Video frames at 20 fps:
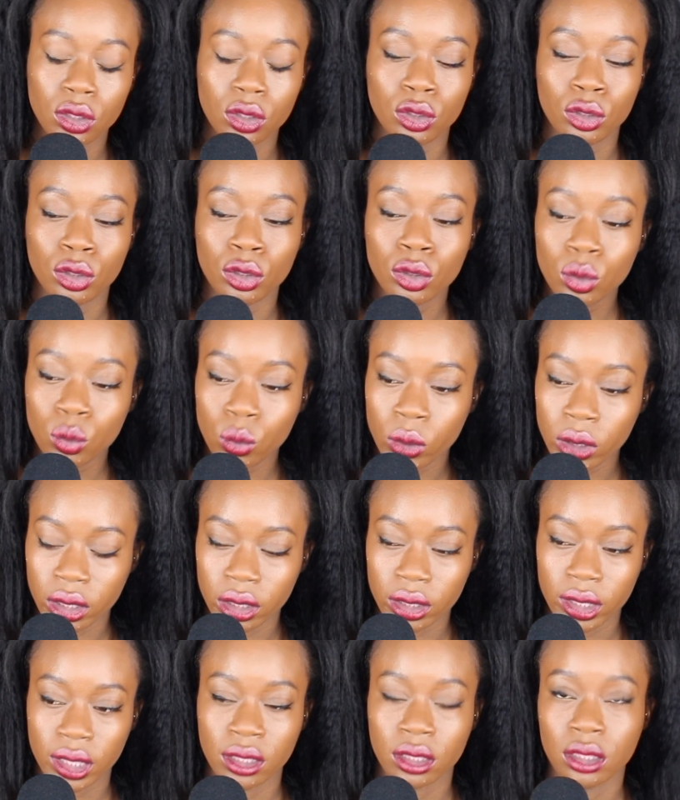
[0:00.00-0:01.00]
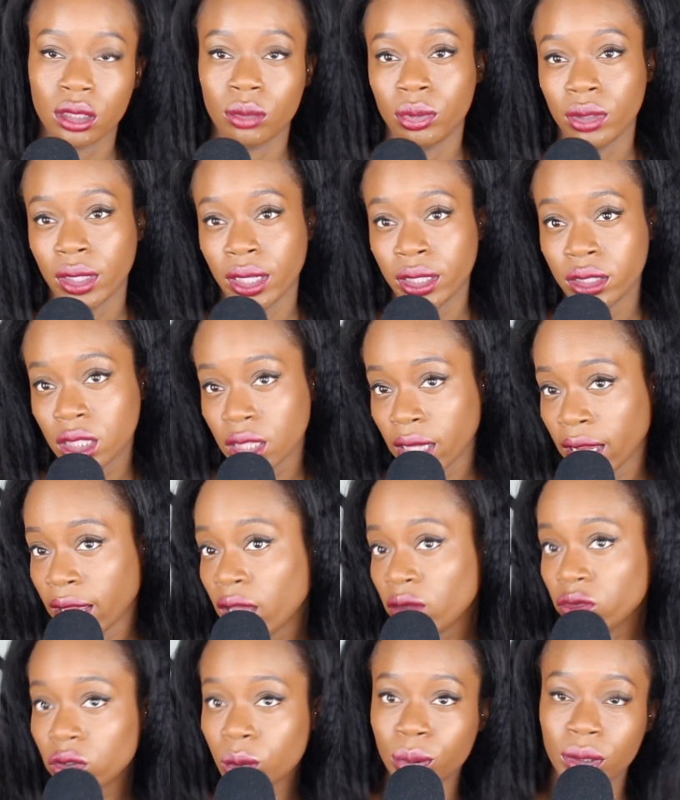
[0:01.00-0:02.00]
to work and to
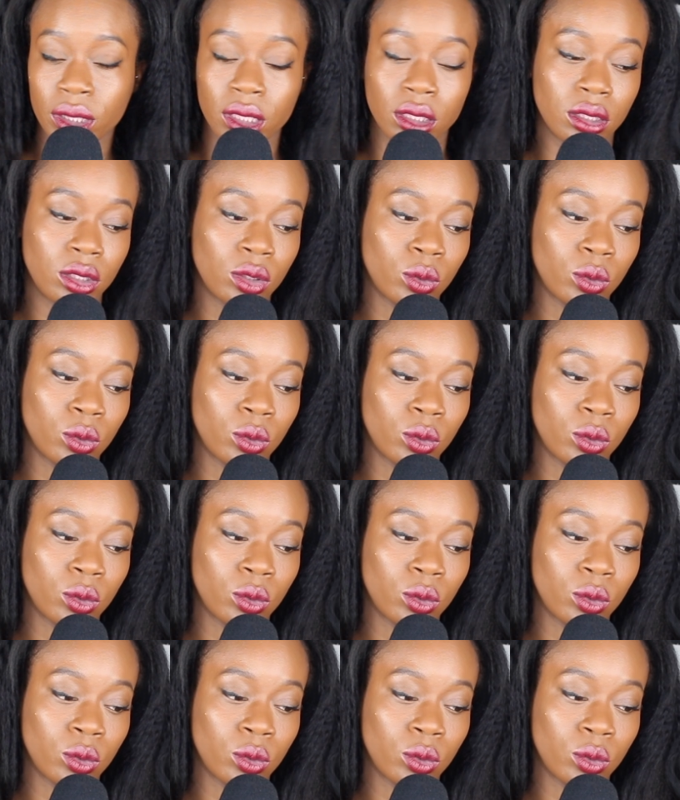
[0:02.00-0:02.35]
have a place